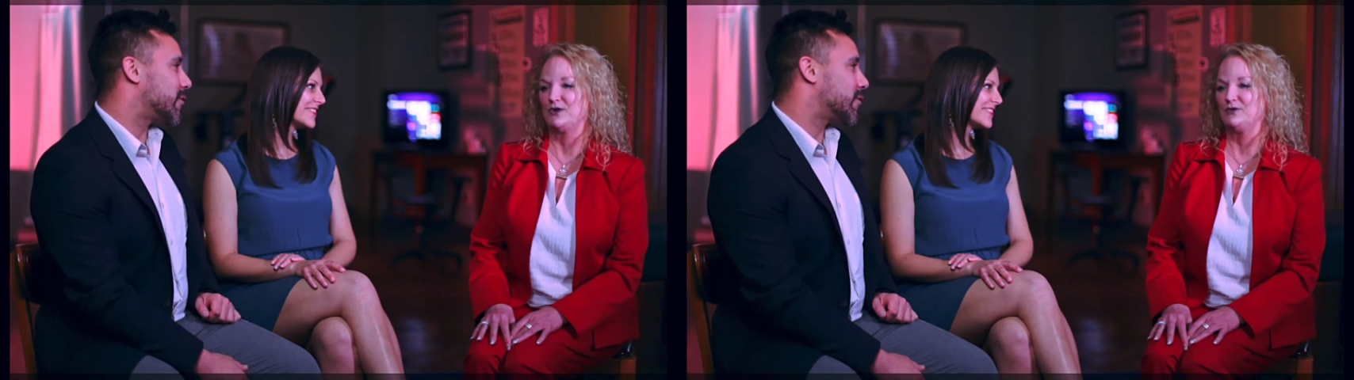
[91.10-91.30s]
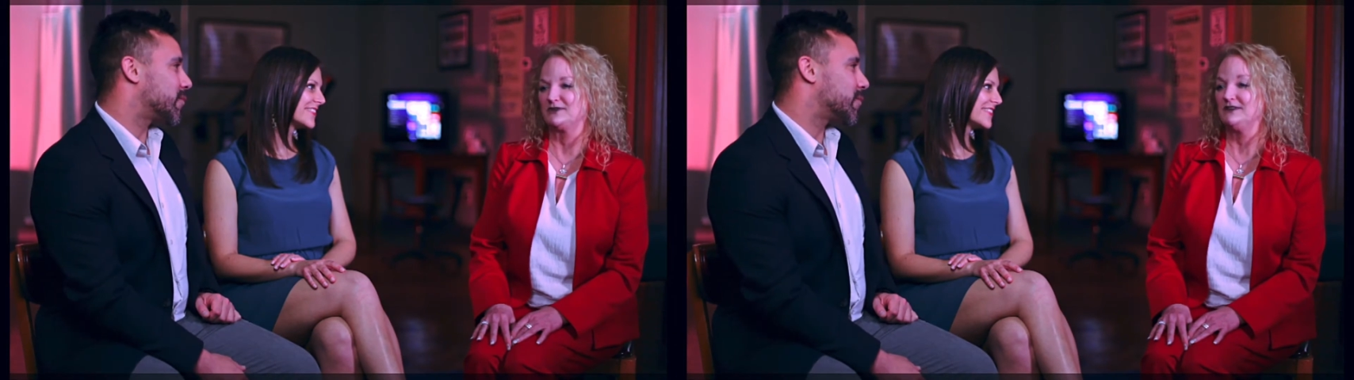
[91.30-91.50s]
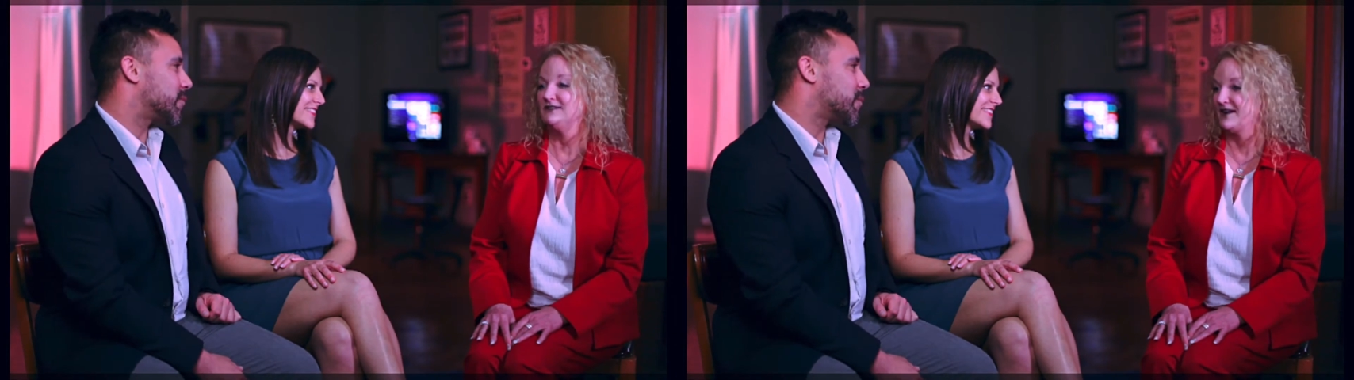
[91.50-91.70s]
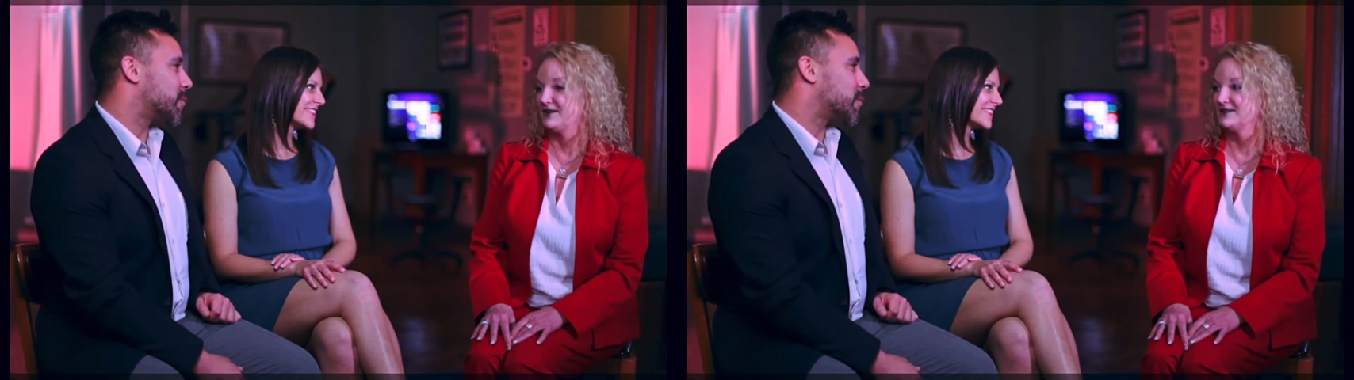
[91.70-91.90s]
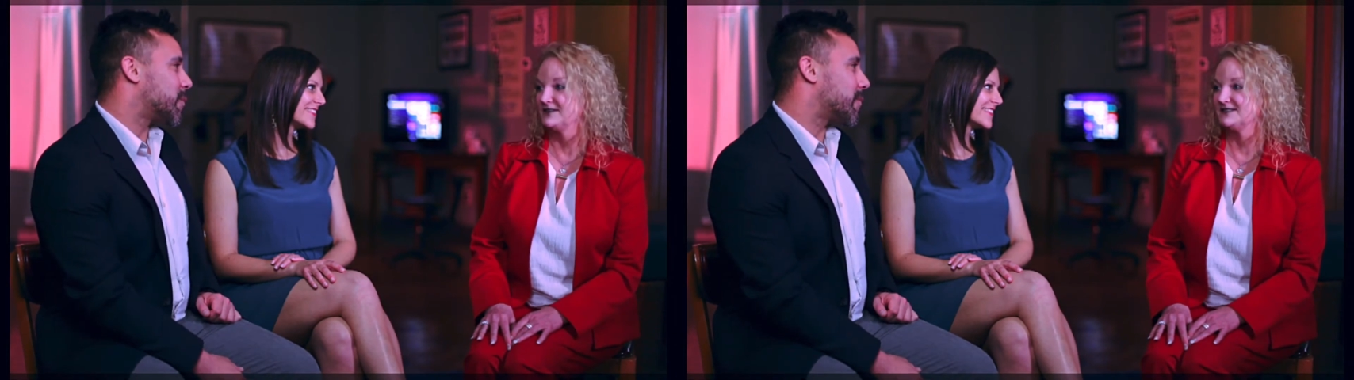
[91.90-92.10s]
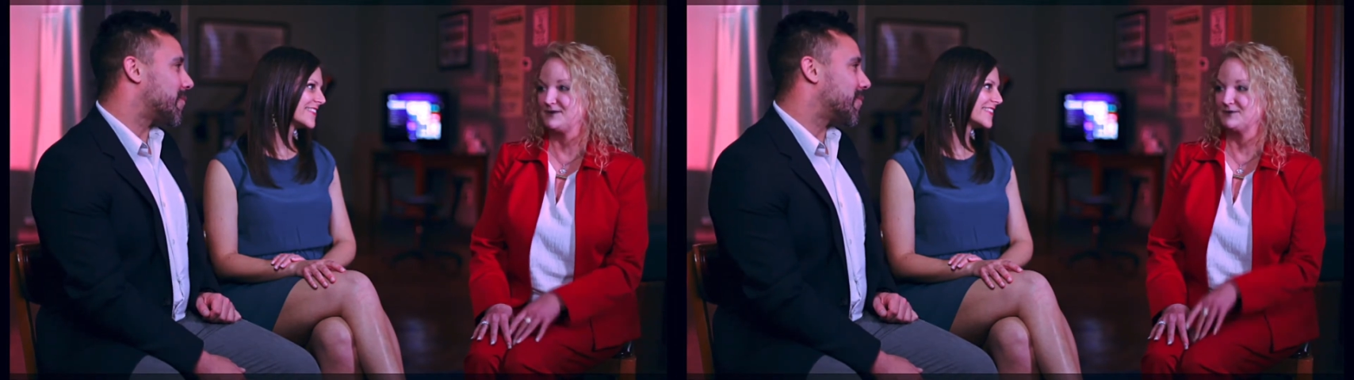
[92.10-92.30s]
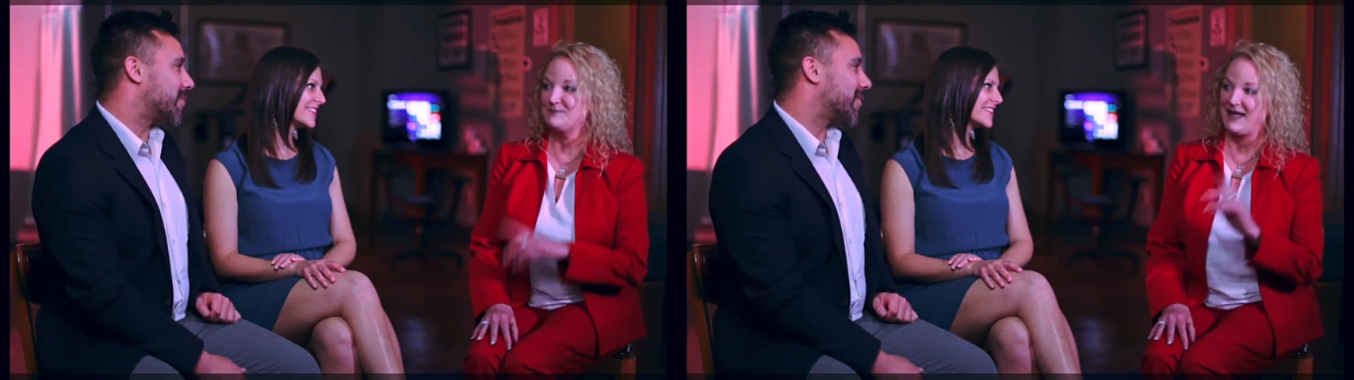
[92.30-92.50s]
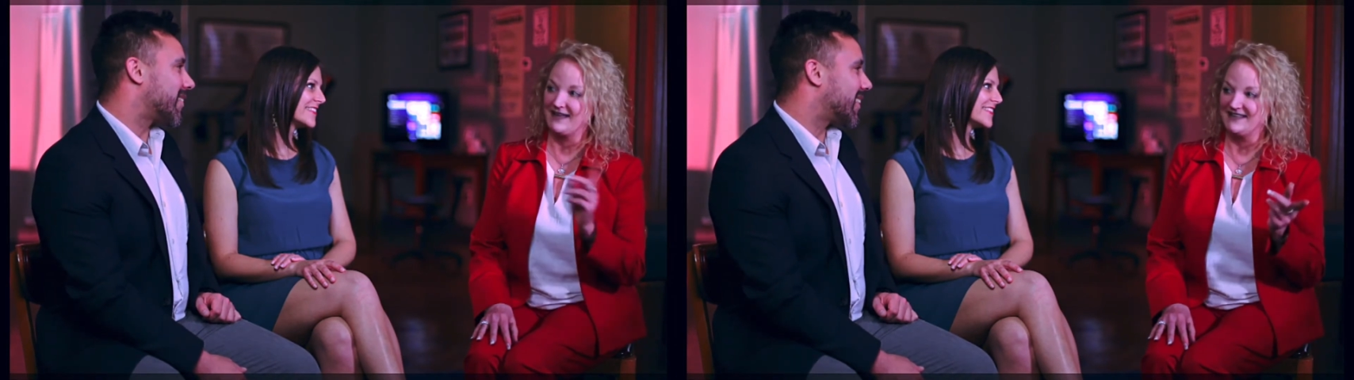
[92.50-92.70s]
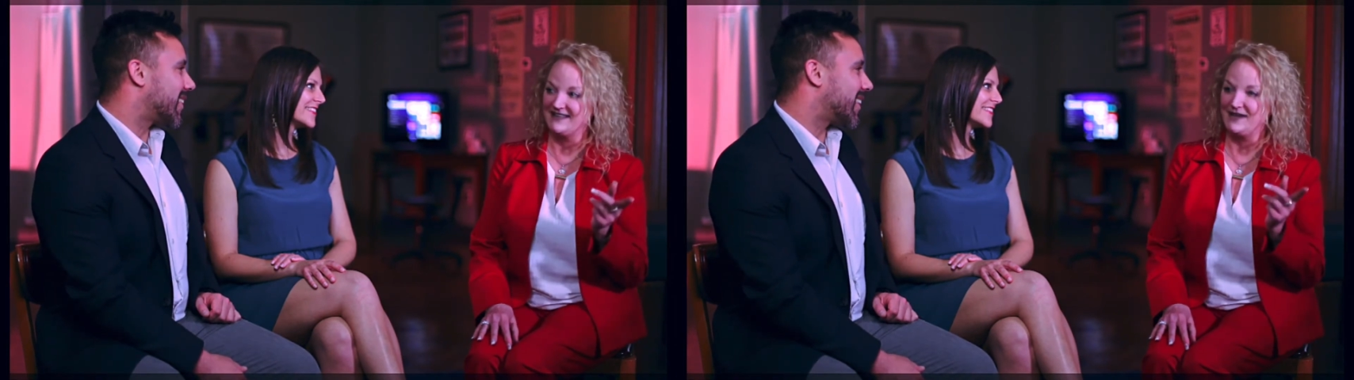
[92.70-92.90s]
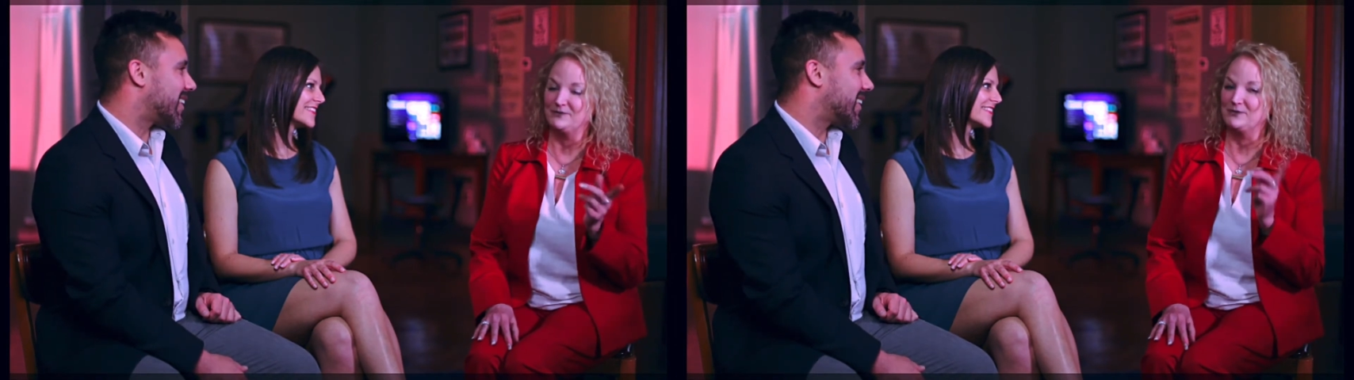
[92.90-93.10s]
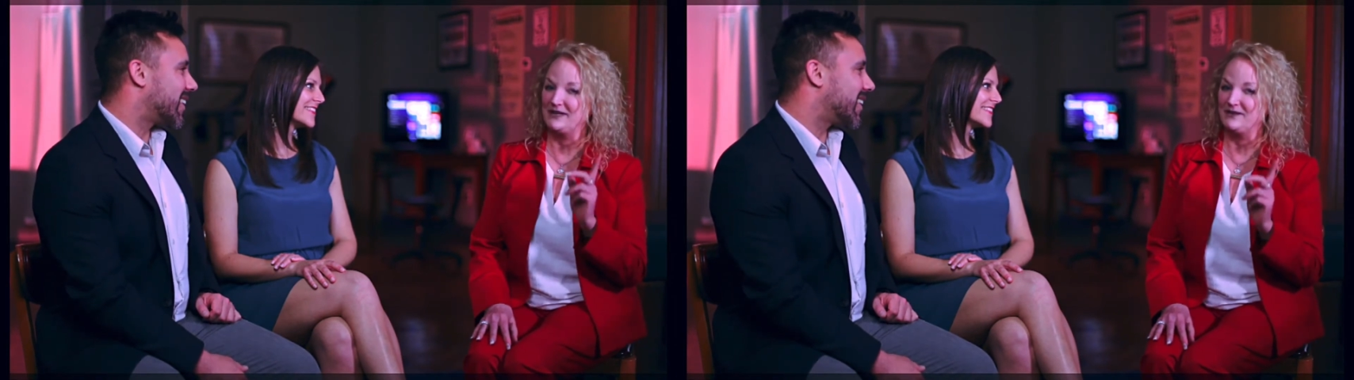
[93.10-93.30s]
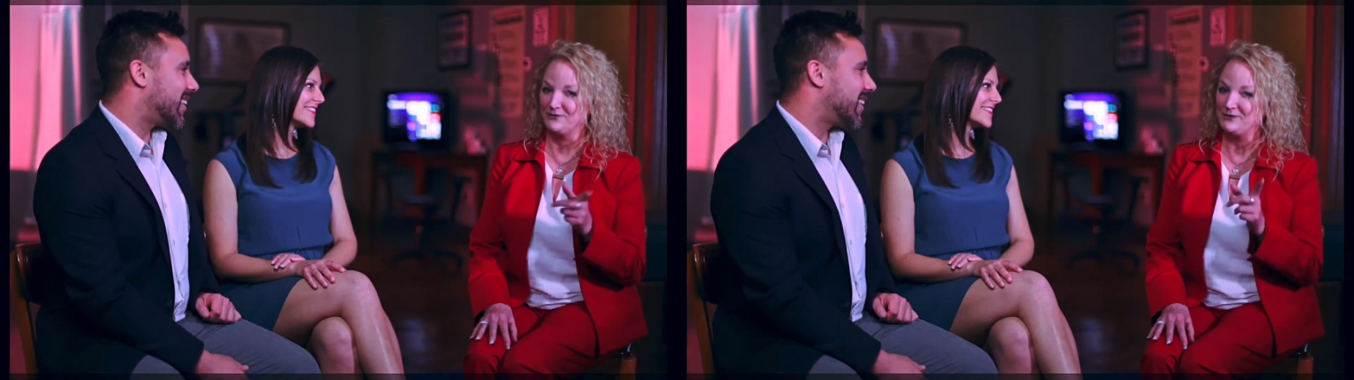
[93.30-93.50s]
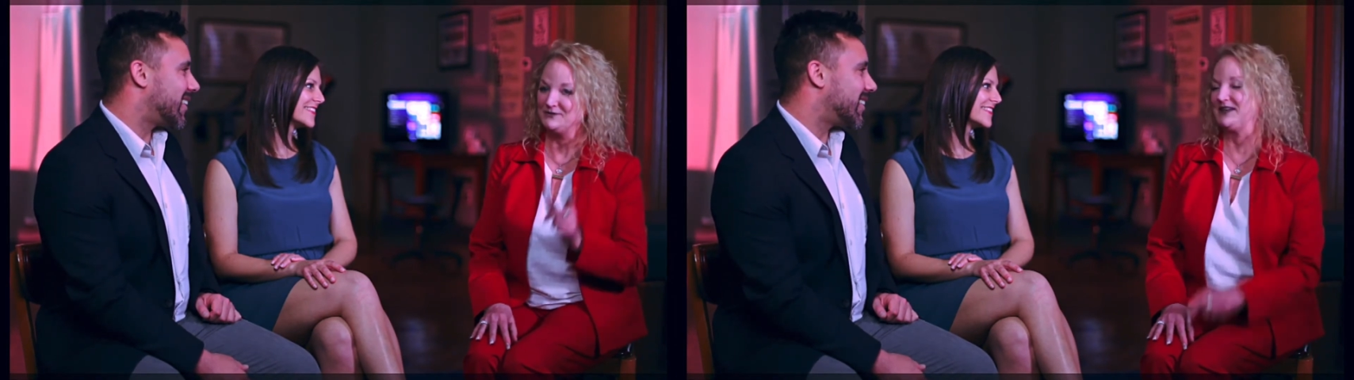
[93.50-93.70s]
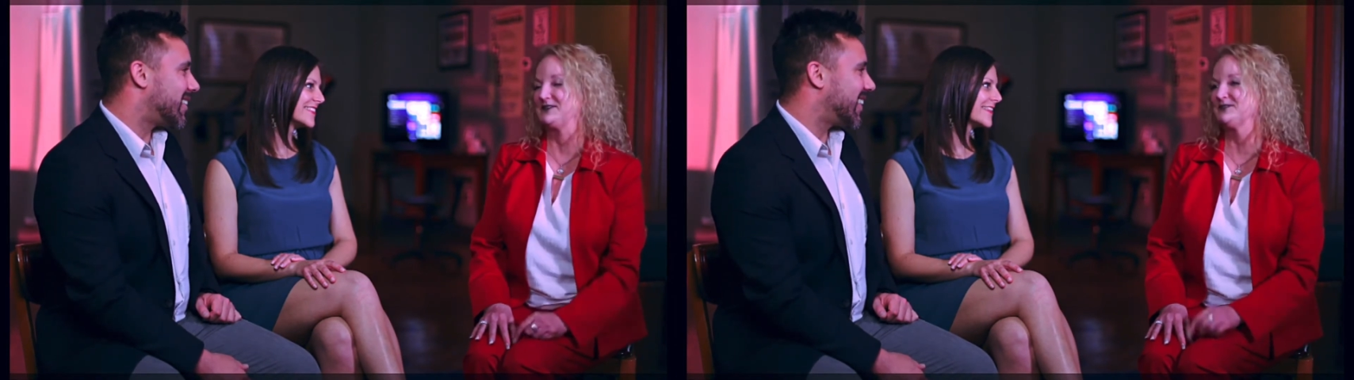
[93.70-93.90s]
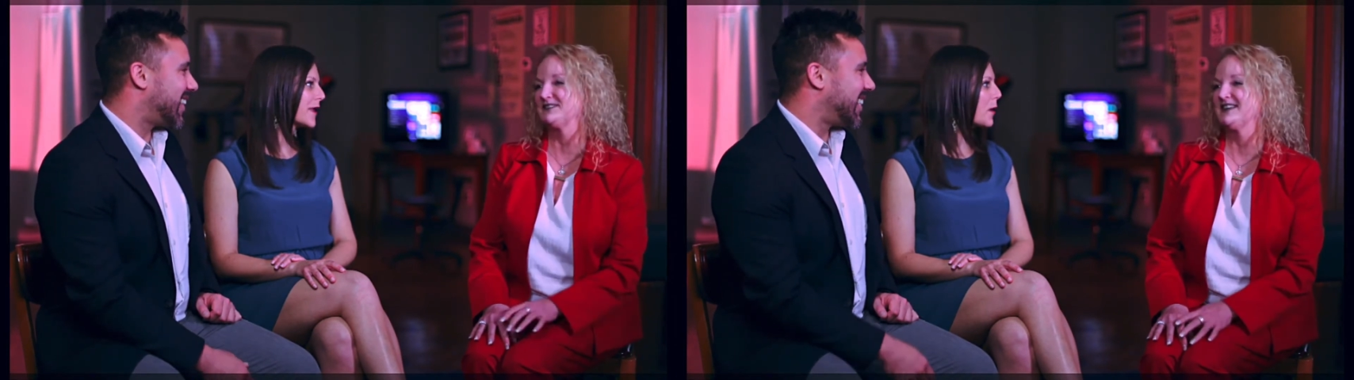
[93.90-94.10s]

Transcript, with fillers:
Speaker 1: wrote a letter because that was back in the day when we wrote letters